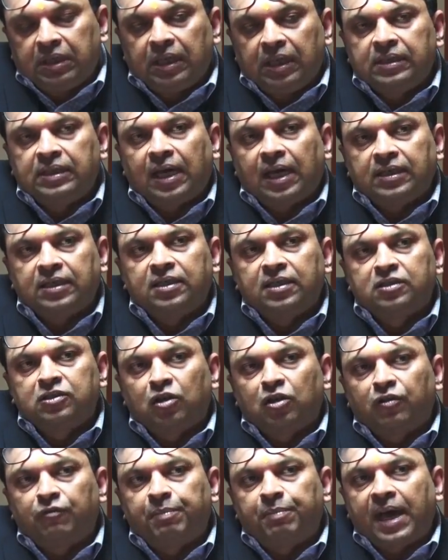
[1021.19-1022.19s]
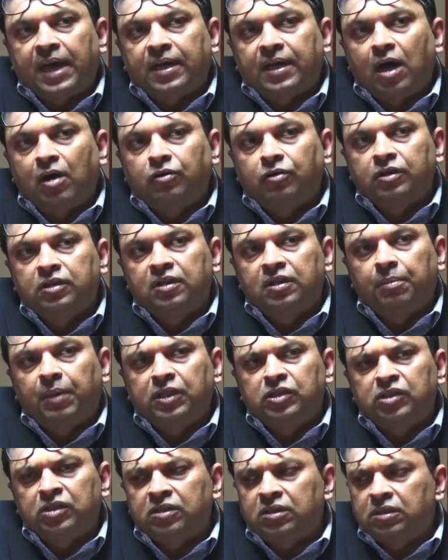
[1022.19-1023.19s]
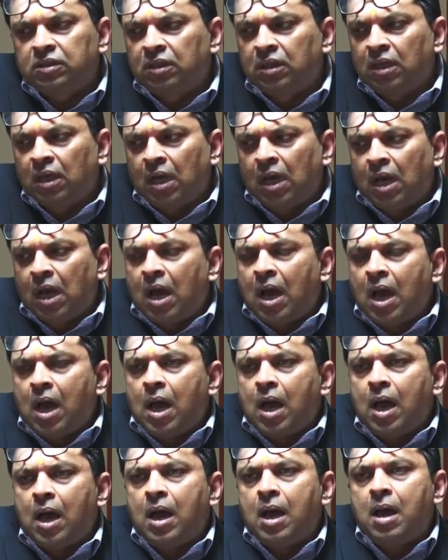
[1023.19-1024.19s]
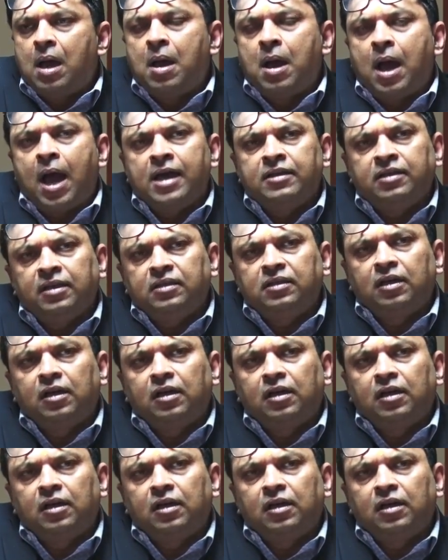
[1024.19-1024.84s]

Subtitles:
That didn't sort of pan out in the budget. I think the